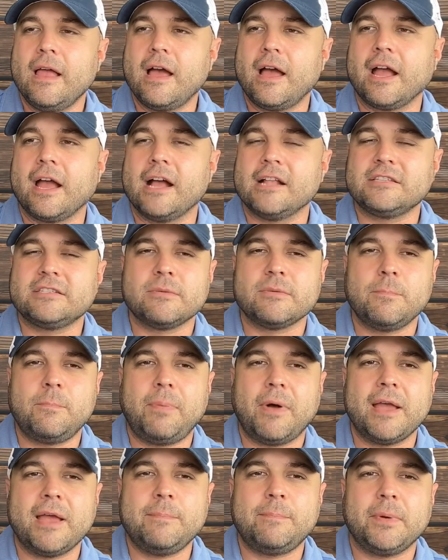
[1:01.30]
I got some
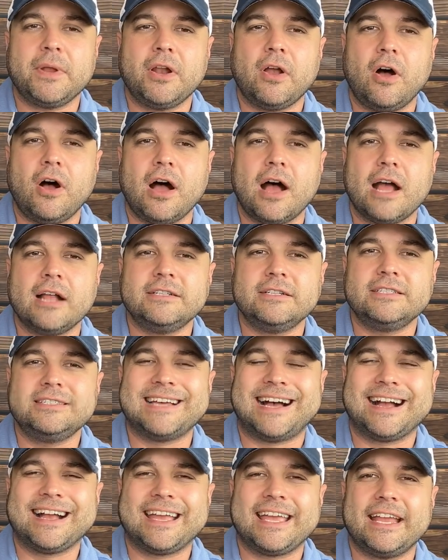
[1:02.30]
piping hot
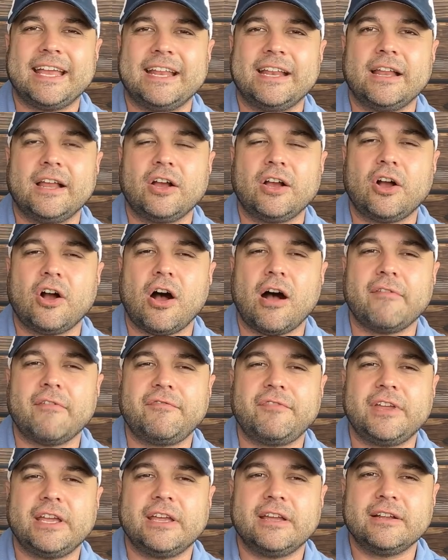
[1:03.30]
Dunkin'
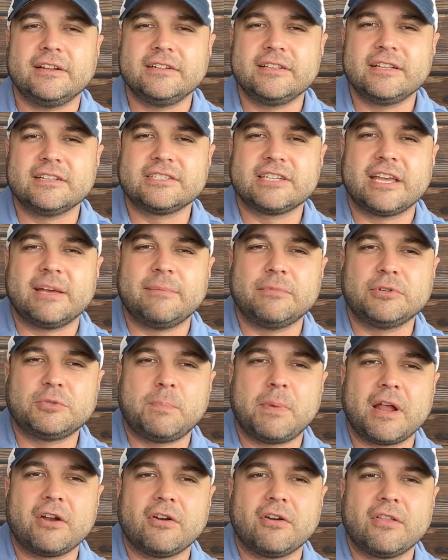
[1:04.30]
coffee. Doesn't get much
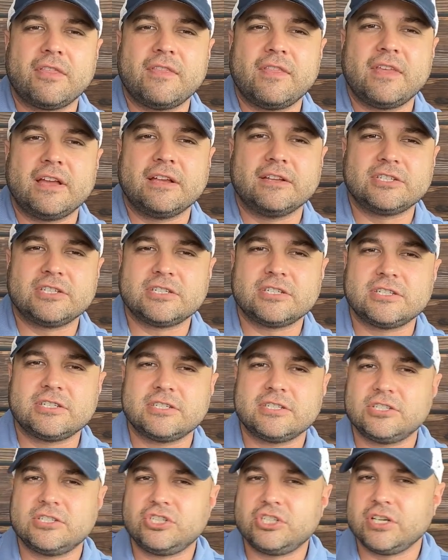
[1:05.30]
better than
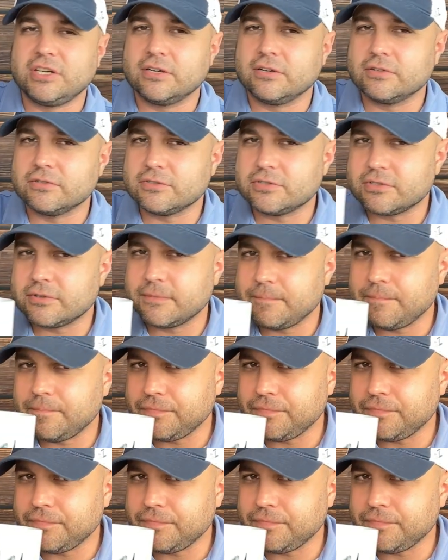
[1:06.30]
this. Cheers.